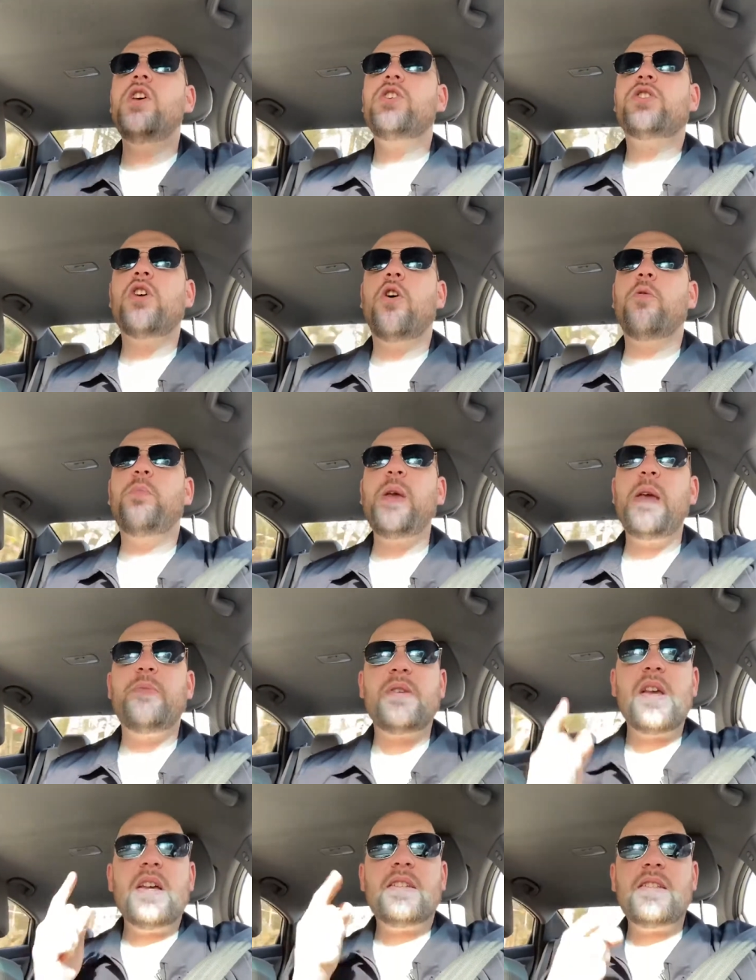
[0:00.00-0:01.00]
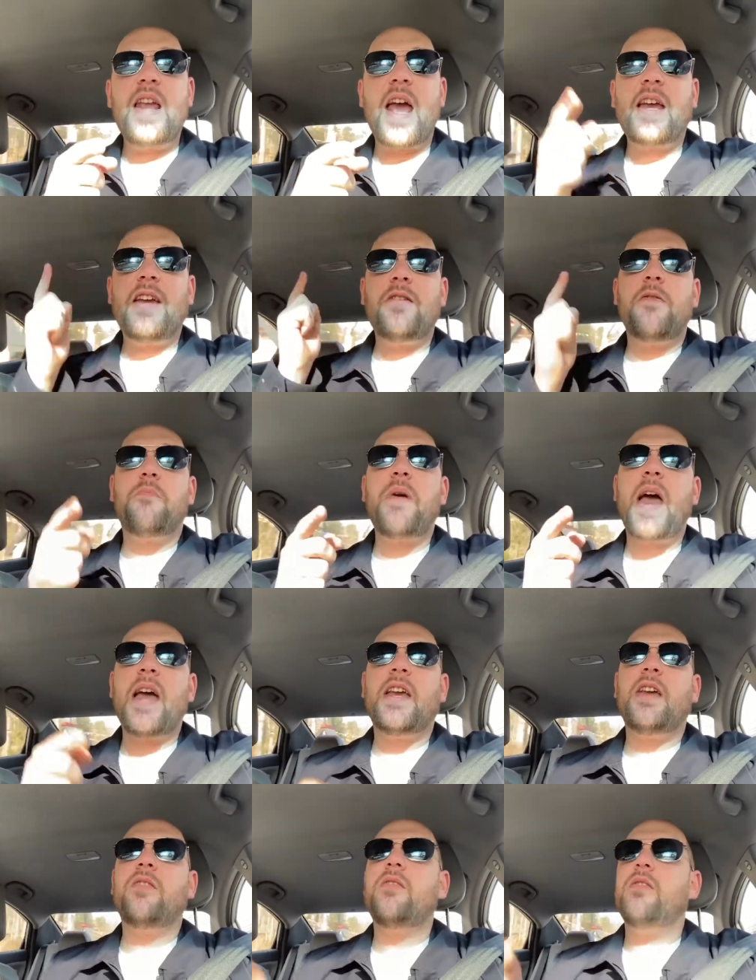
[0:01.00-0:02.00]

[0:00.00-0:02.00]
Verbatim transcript: So, peeps, snag it, bag it,